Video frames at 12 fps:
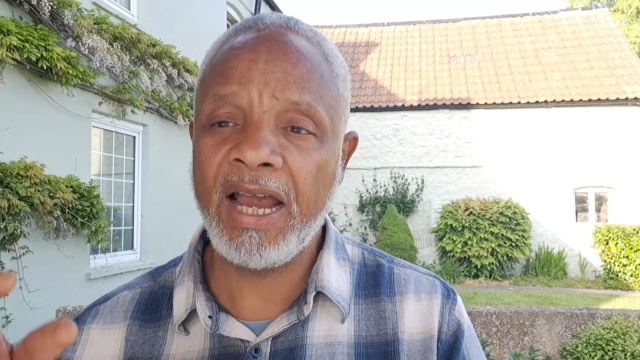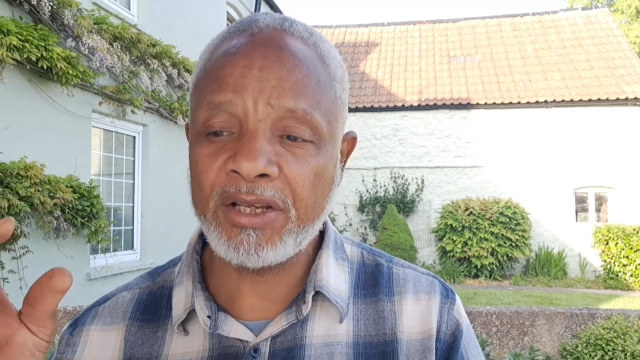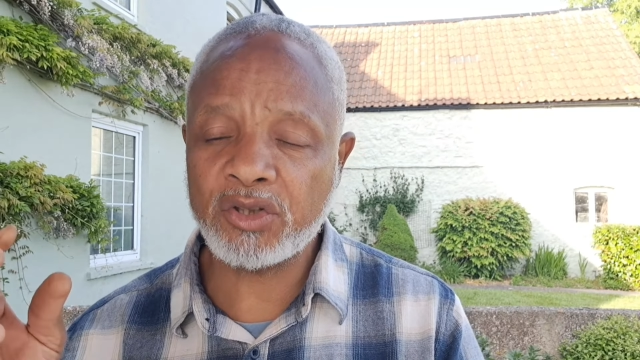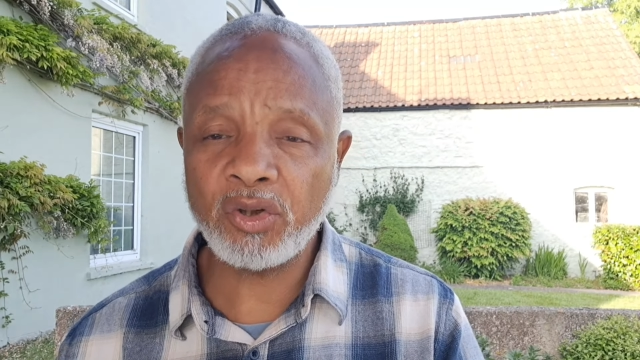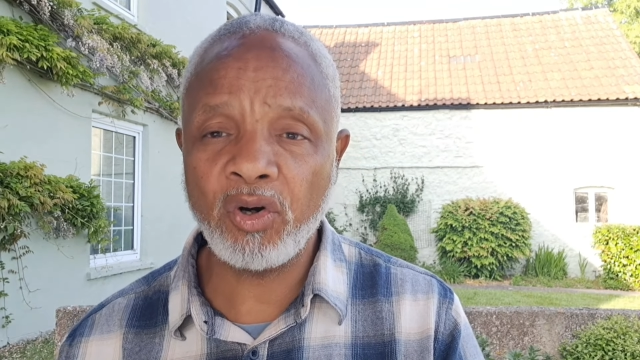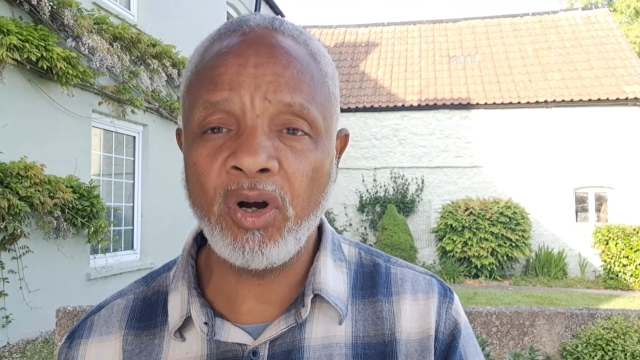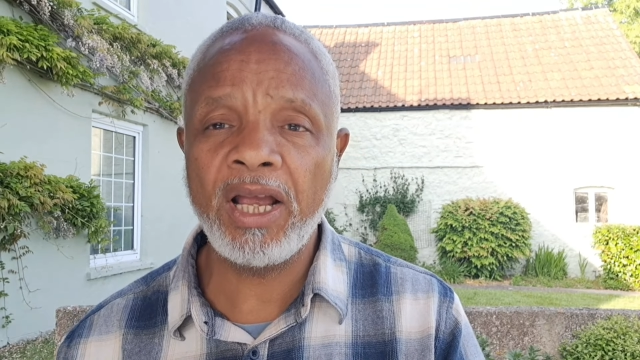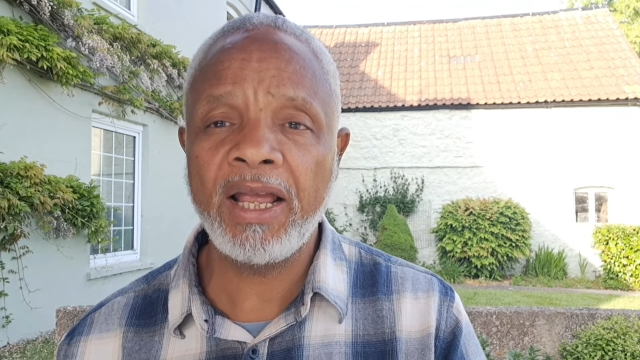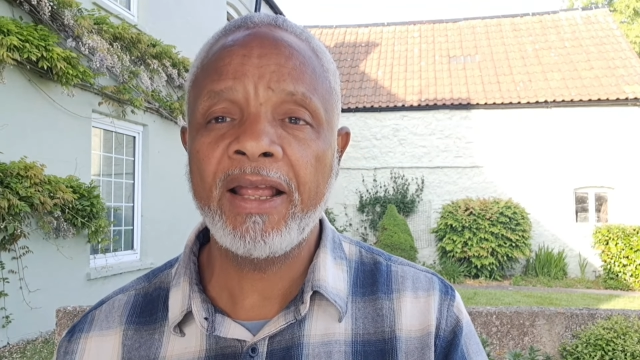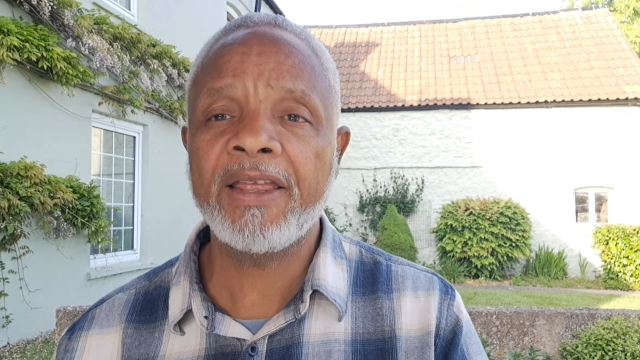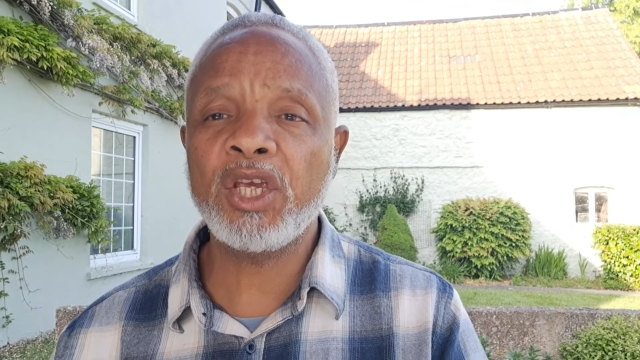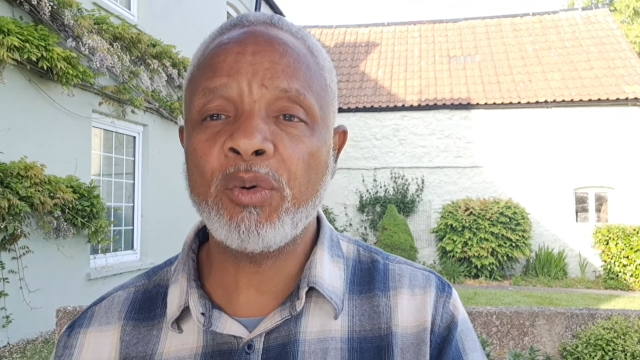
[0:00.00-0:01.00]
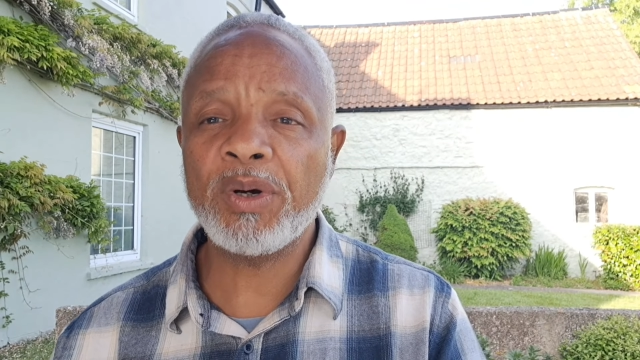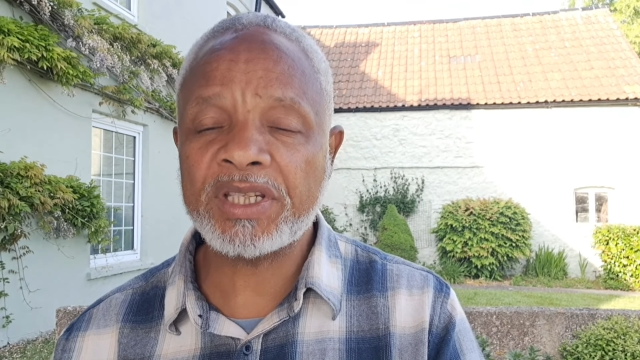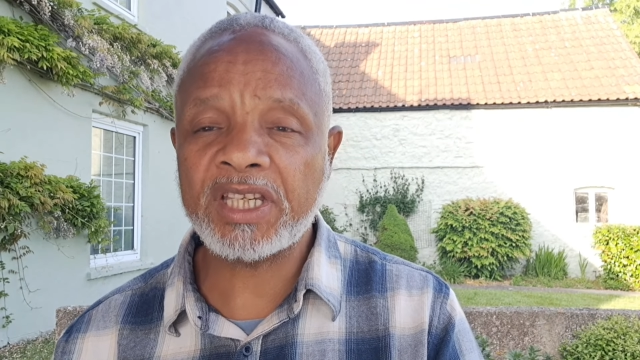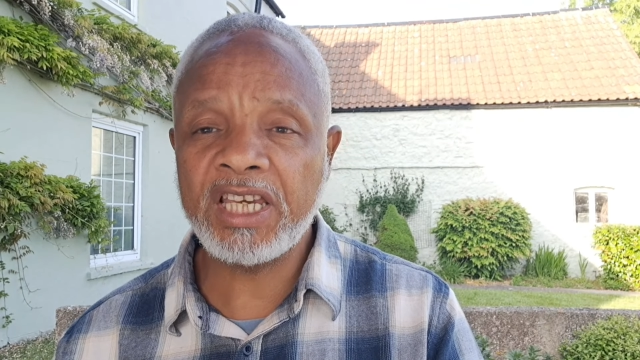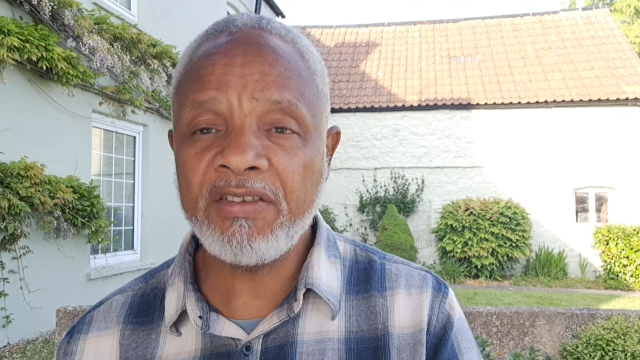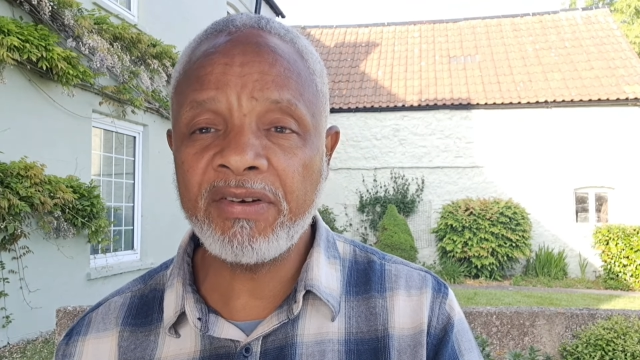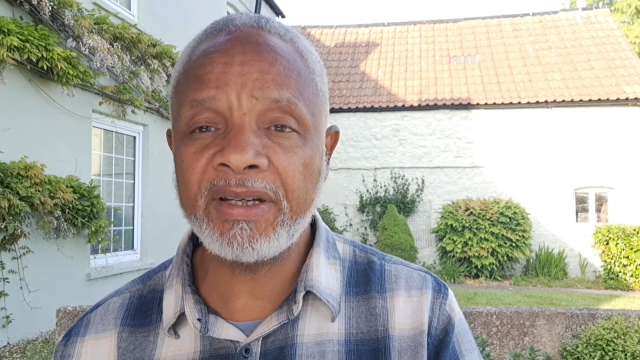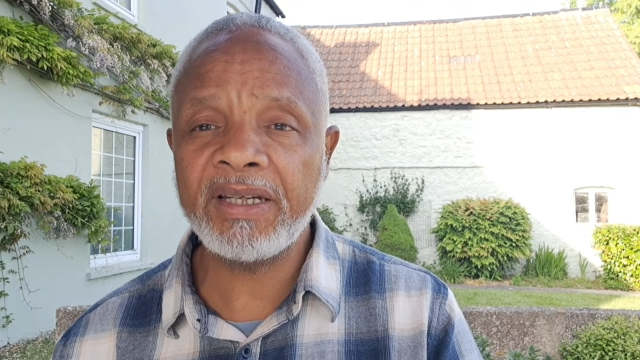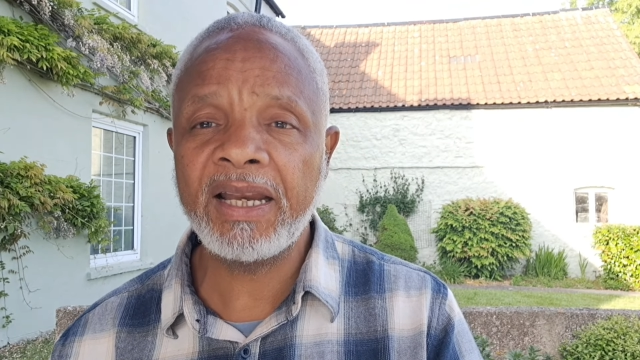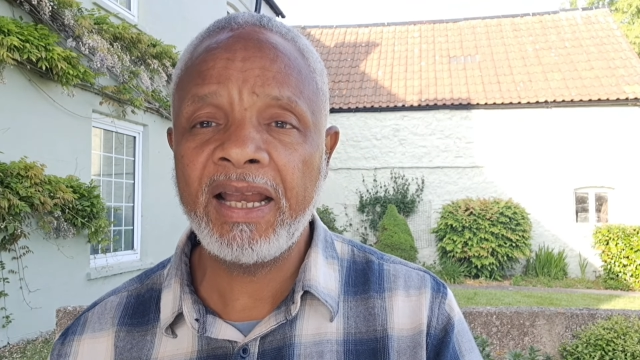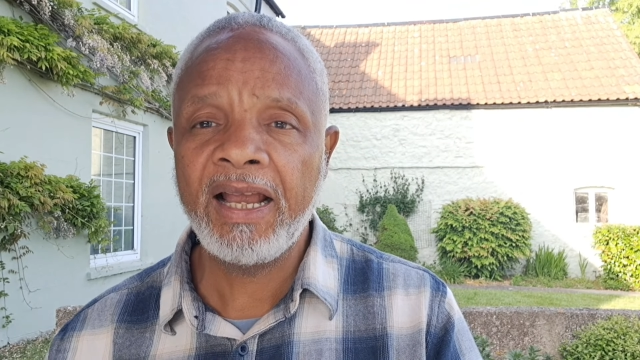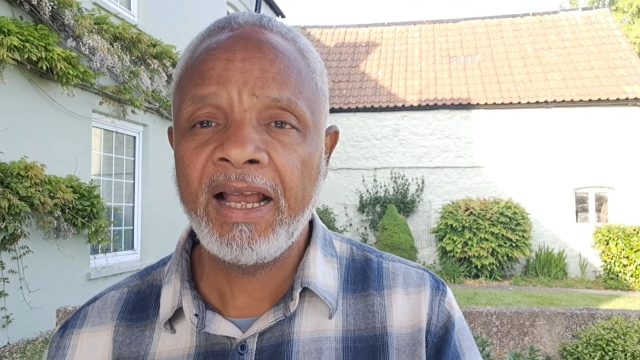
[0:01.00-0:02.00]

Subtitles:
And so he was given